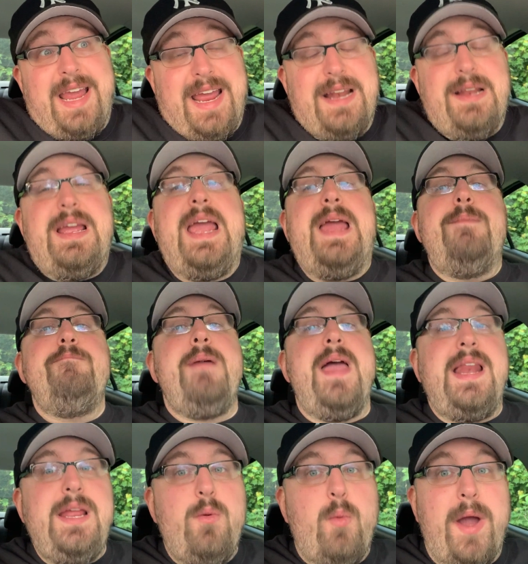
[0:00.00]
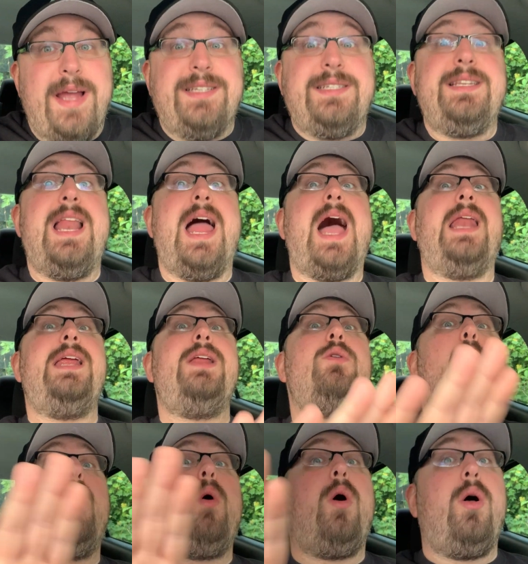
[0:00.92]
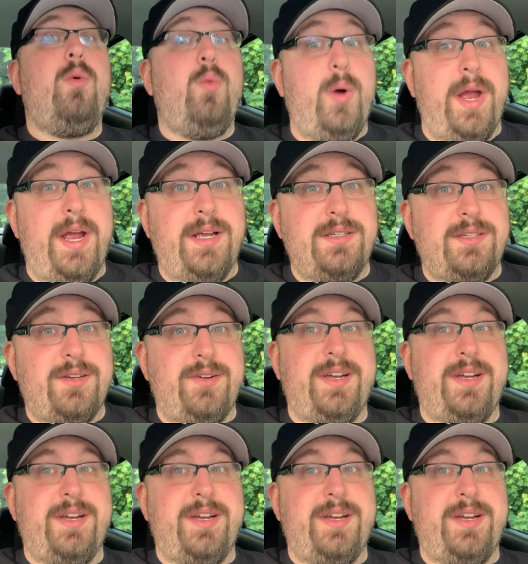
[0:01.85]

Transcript: In in many ways, not in all ways.